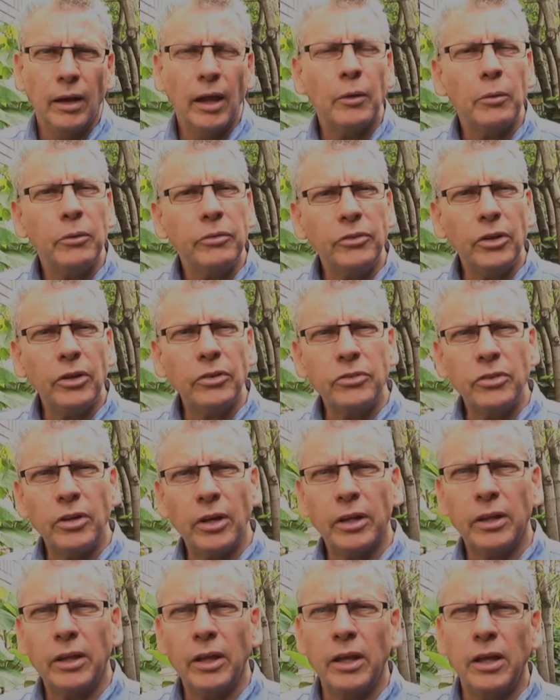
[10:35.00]
Now we've just
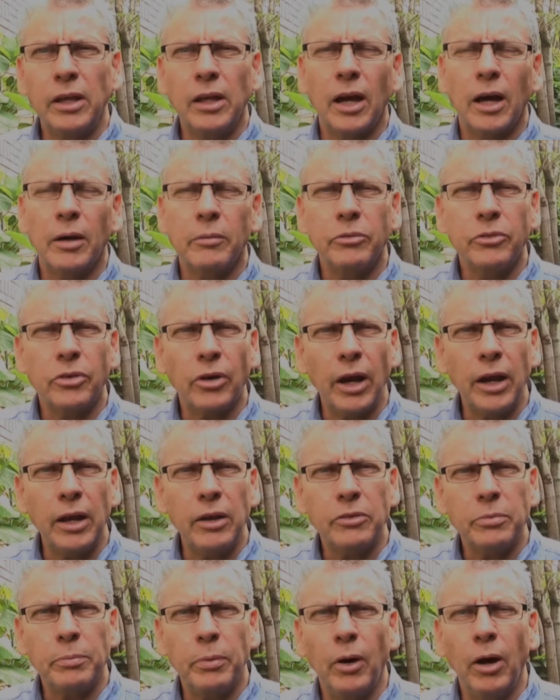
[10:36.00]
checked the drainage